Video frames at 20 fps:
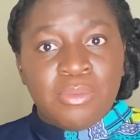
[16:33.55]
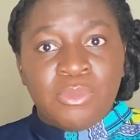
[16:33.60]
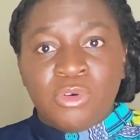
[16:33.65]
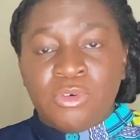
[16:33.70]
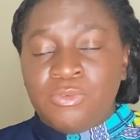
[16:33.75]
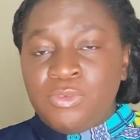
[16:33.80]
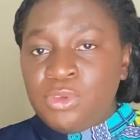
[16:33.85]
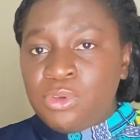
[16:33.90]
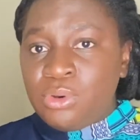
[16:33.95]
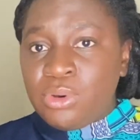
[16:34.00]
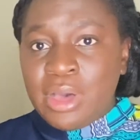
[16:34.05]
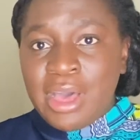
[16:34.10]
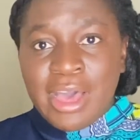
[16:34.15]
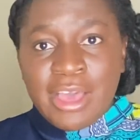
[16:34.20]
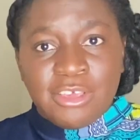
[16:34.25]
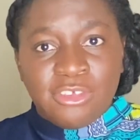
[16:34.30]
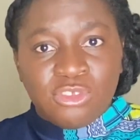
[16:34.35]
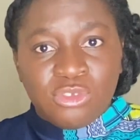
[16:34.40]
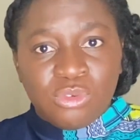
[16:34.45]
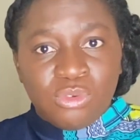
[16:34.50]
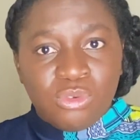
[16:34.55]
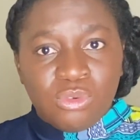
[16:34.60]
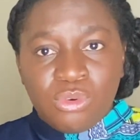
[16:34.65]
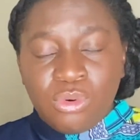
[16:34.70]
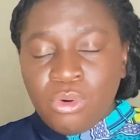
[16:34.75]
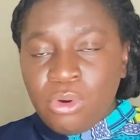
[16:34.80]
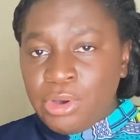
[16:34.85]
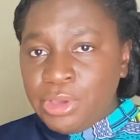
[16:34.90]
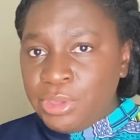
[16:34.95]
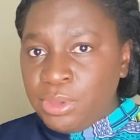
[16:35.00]
of your high
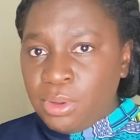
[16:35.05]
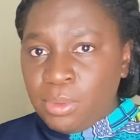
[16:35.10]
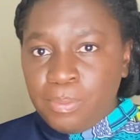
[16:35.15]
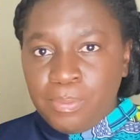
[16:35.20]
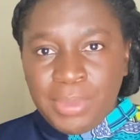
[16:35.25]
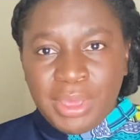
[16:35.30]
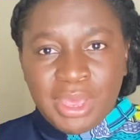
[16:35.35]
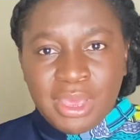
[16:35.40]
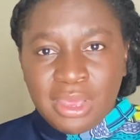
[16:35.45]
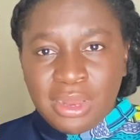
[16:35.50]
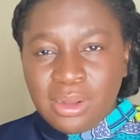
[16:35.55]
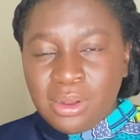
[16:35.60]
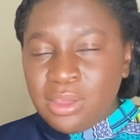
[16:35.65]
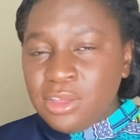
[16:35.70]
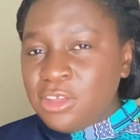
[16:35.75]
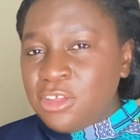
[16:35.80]
school or your pet.